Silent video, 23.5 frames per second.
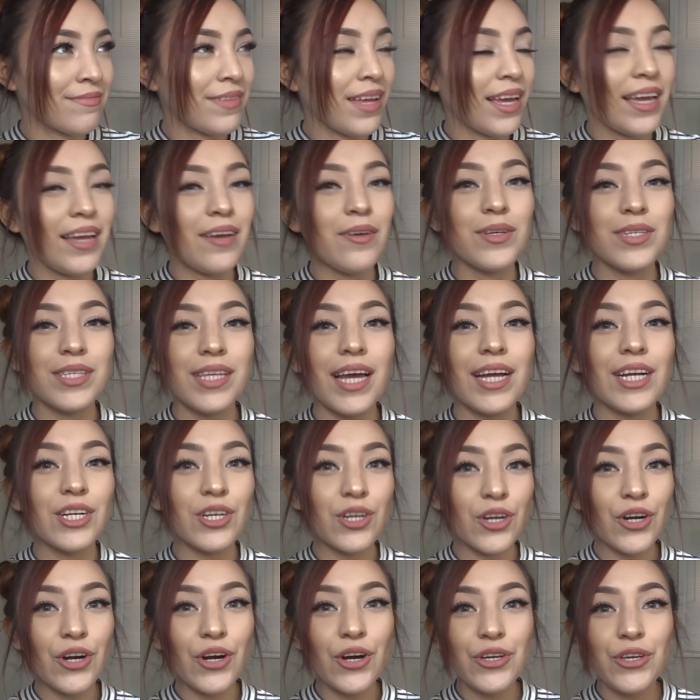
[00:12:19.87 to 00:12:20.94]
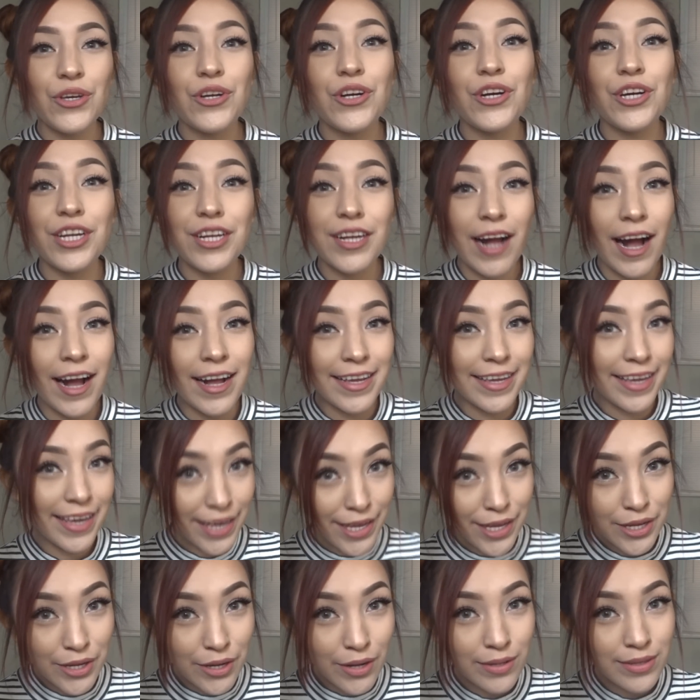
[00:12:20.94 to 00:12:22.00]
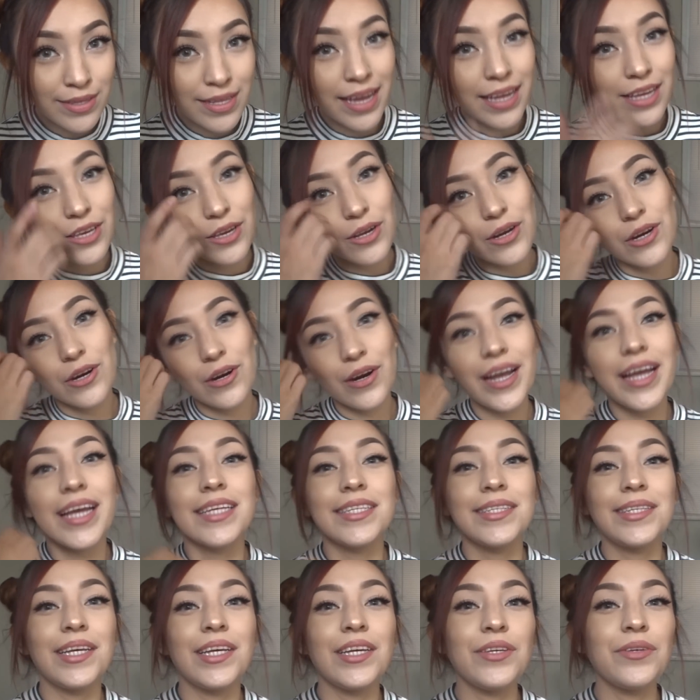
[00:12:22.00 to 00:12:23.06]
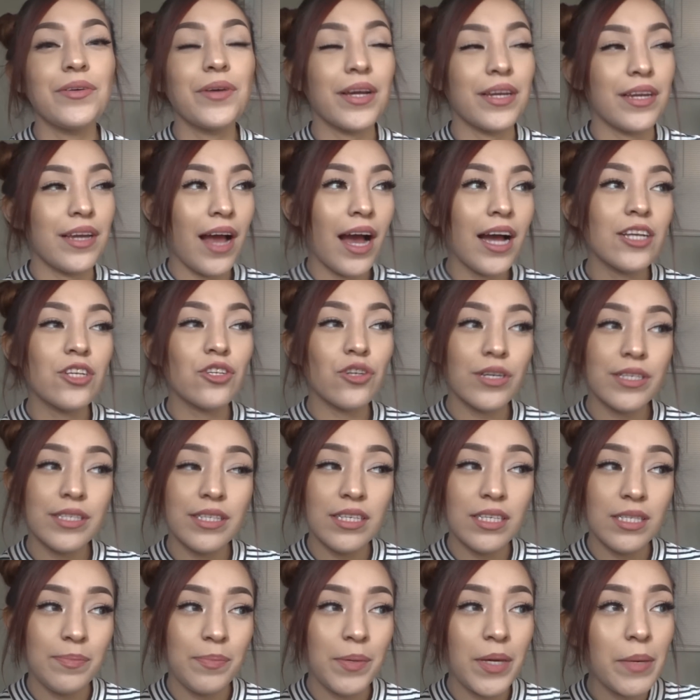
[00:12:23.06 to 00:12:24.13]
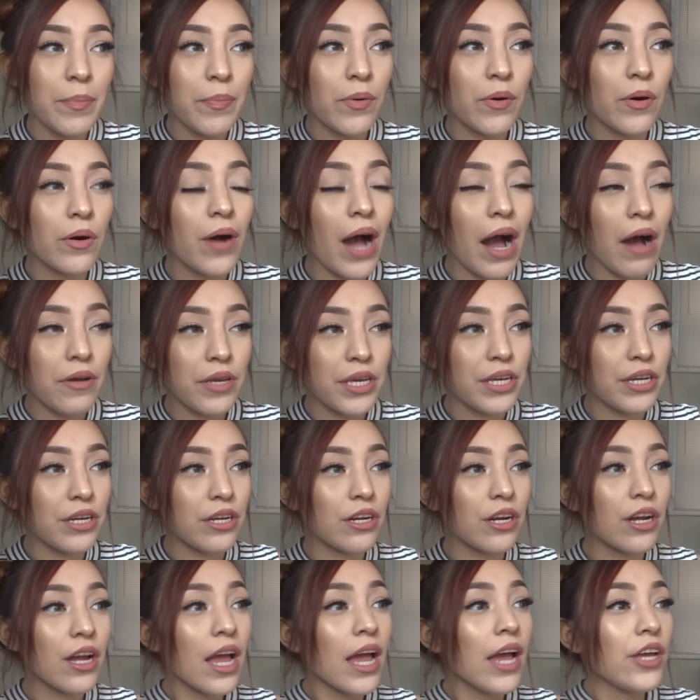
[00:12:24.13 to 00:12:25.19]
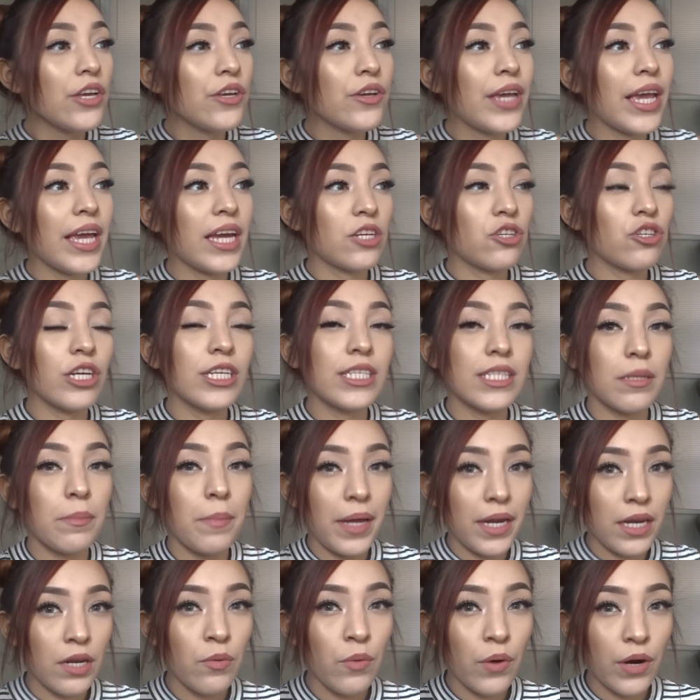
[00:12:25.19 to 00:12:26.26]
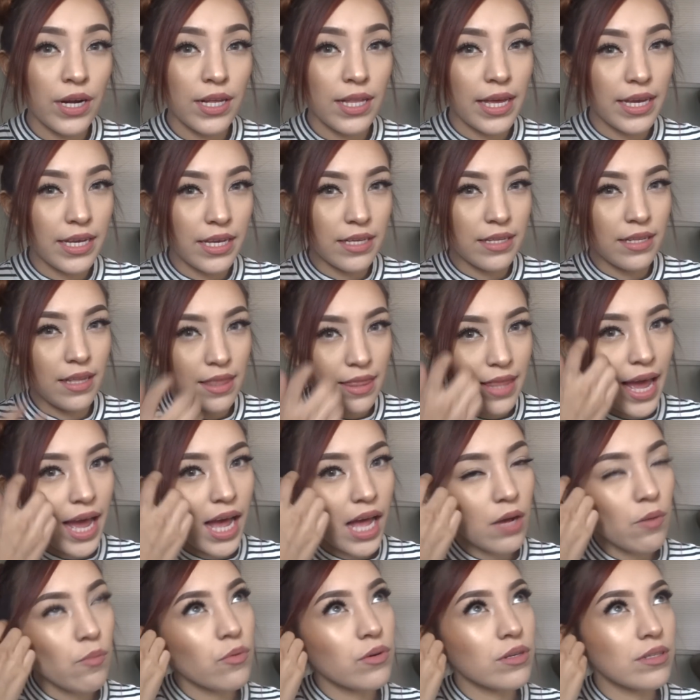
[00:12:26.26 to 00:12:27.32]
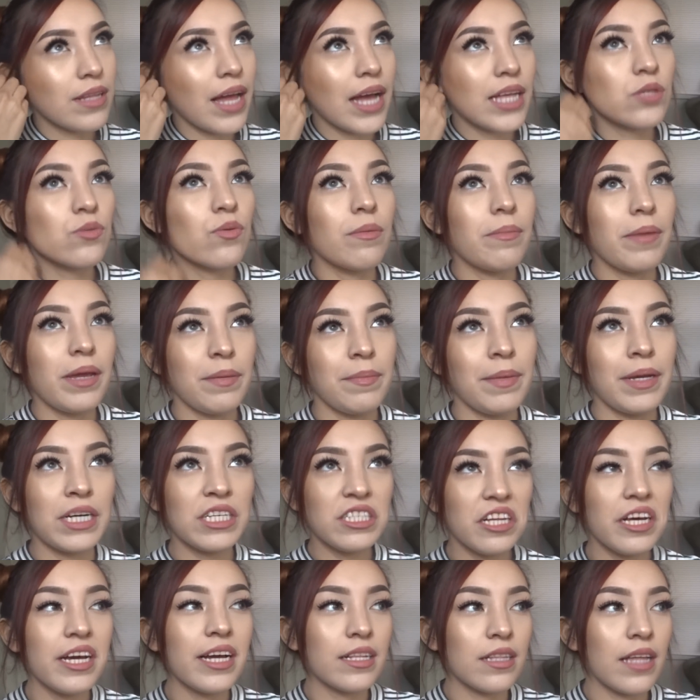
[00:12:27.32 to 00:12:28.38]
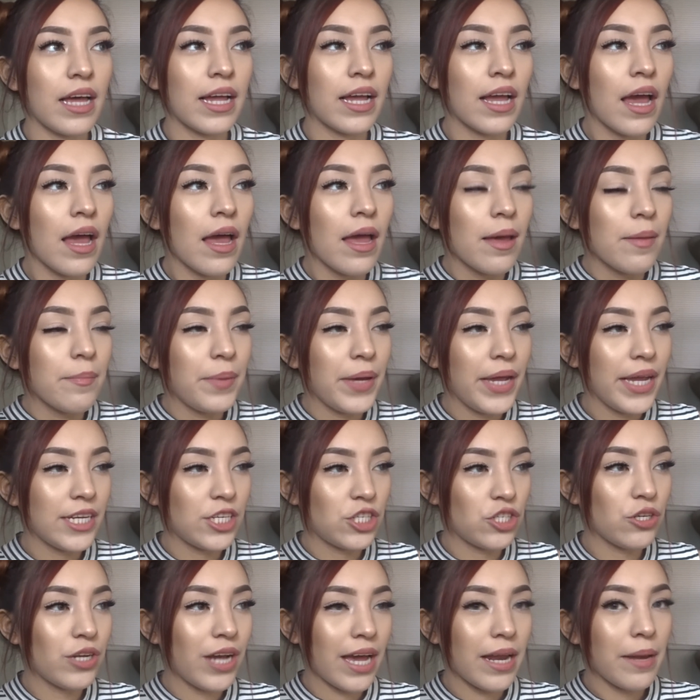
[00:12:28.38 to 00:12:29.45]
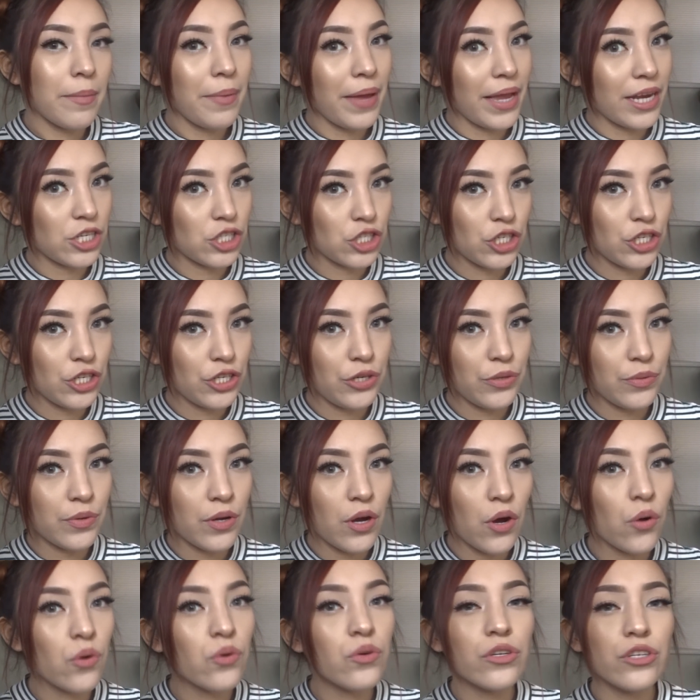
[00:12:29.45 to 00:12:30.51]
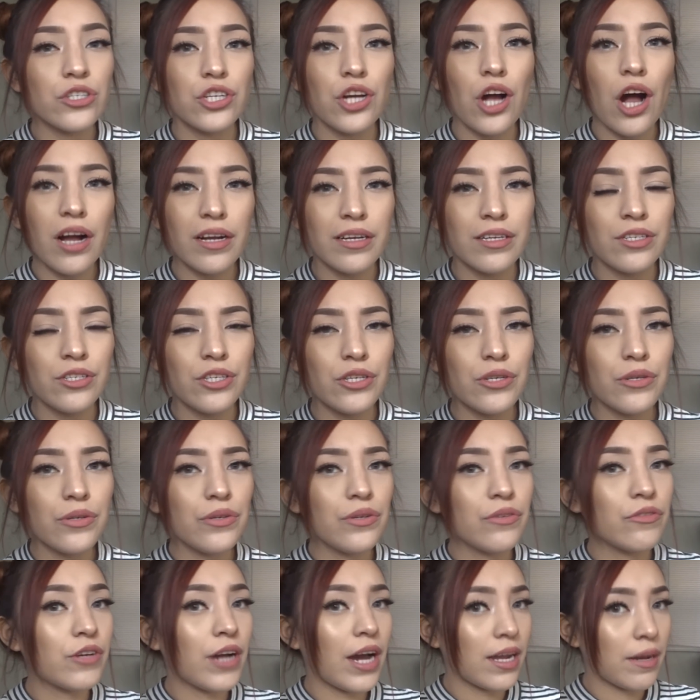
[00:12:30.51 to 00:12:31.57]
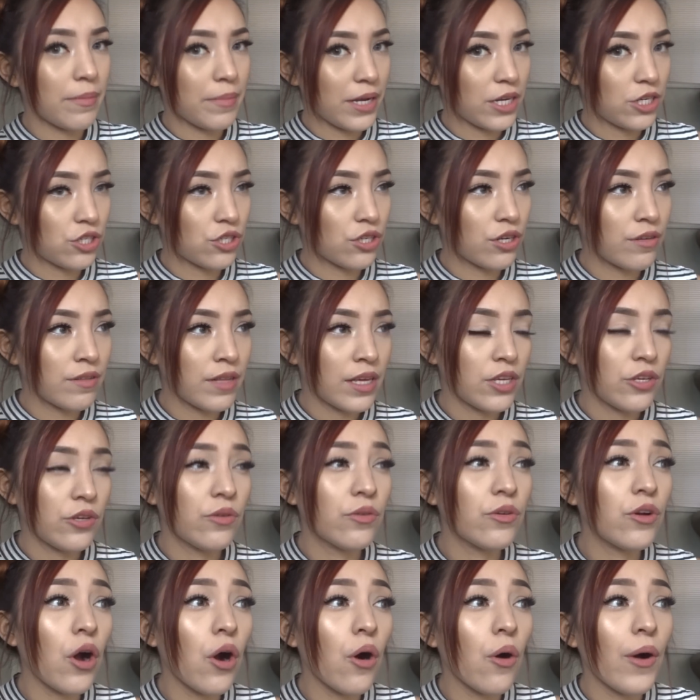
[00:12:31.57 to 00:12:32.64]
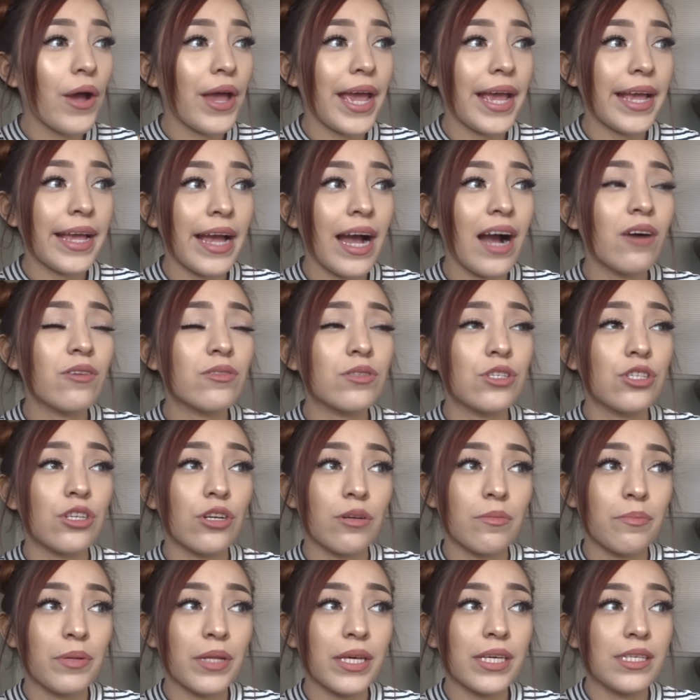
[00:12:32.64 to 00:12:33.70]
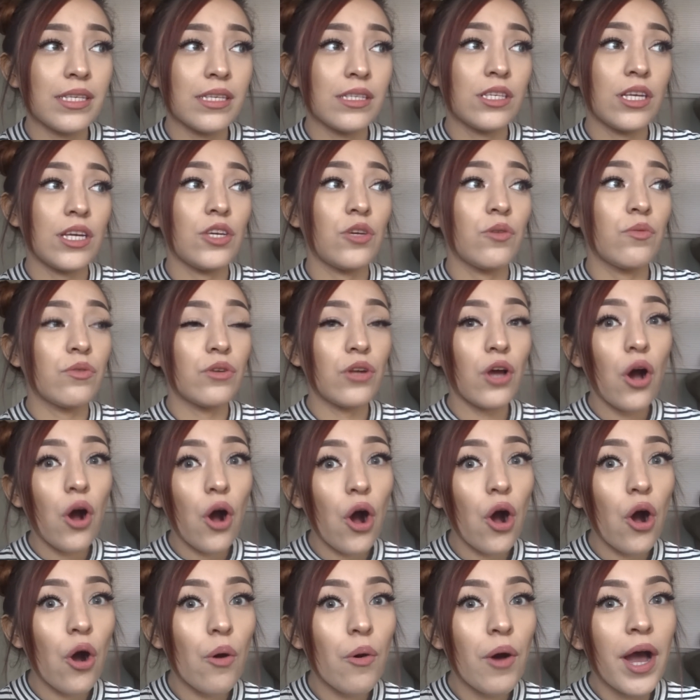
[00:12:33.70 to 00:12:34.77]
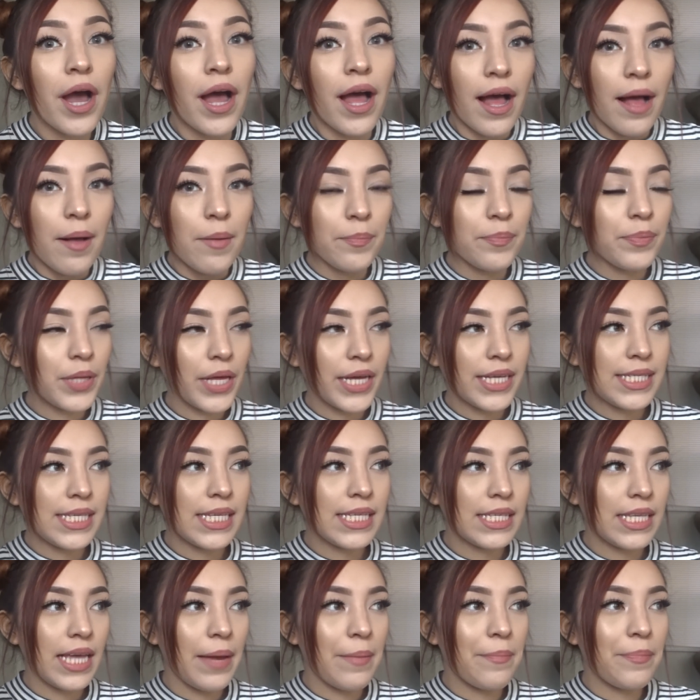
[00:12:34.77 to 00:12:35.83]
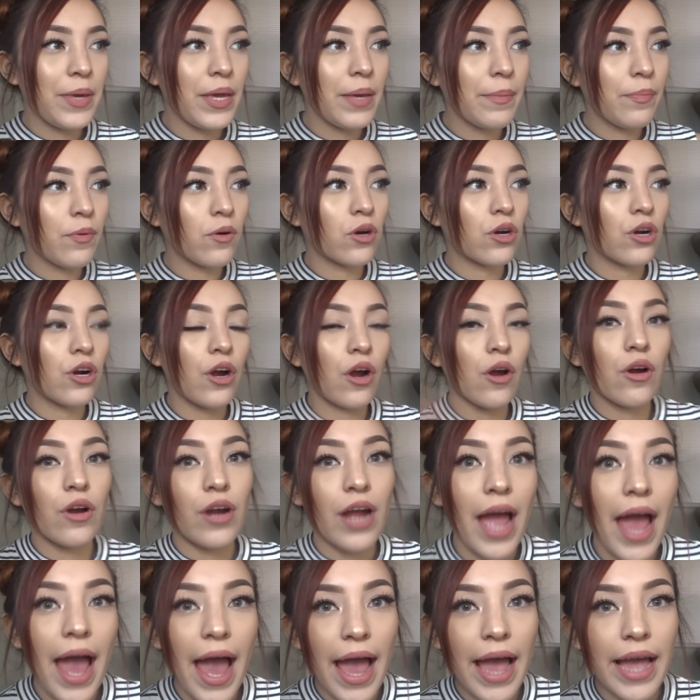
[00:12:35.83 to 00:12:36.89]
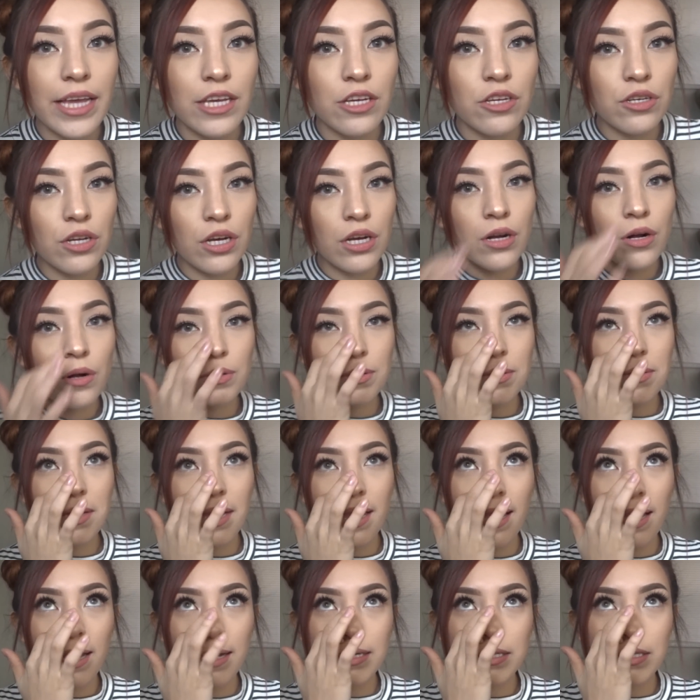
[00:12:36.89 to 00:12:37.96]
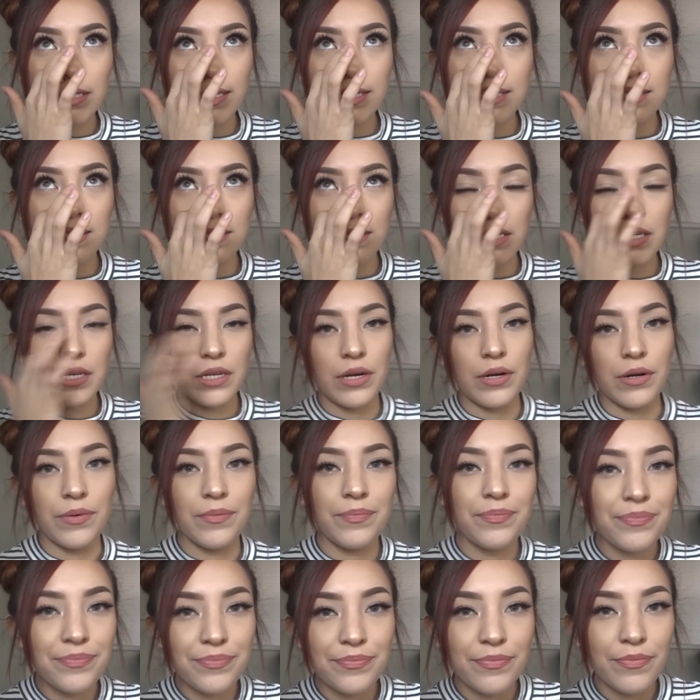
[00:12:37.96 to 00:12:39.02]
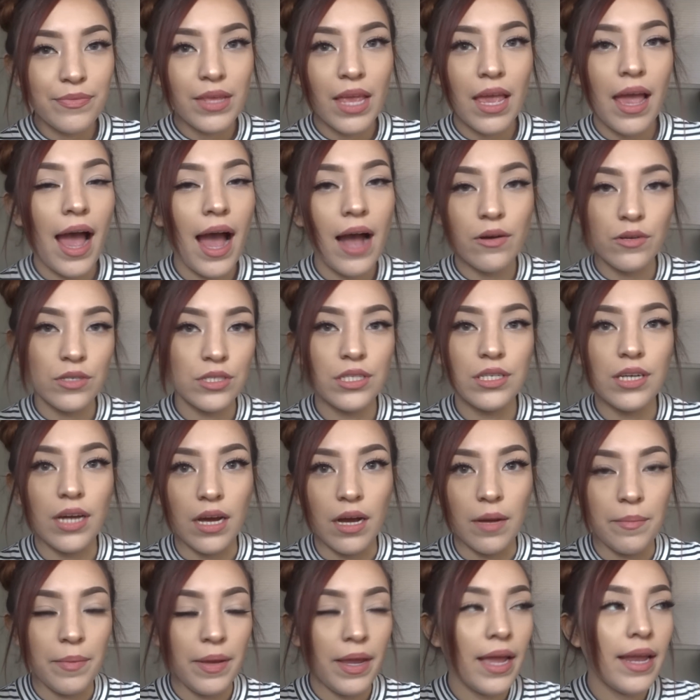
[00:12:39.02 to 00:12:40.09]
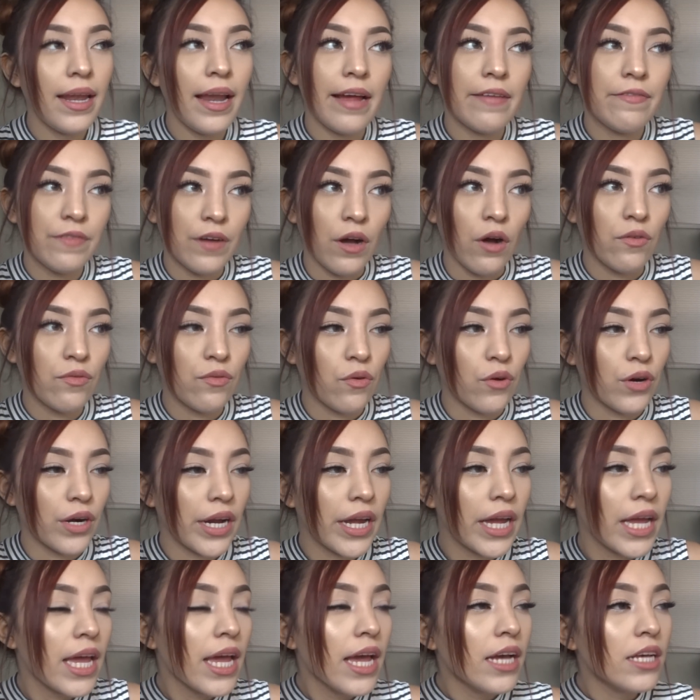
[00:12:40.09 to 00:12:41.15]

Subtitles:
he was like, girl, you could have got killed. Like, you're crazy. You cannot trust these people out here. You can't trust them anywhere. Like, that's what made me click. Like, bitch, you got to make sure you know who you're talking to. You got to make sure that you go hang out certain places that you know, places that people are at. You can't just, I was dumb and I fell for it.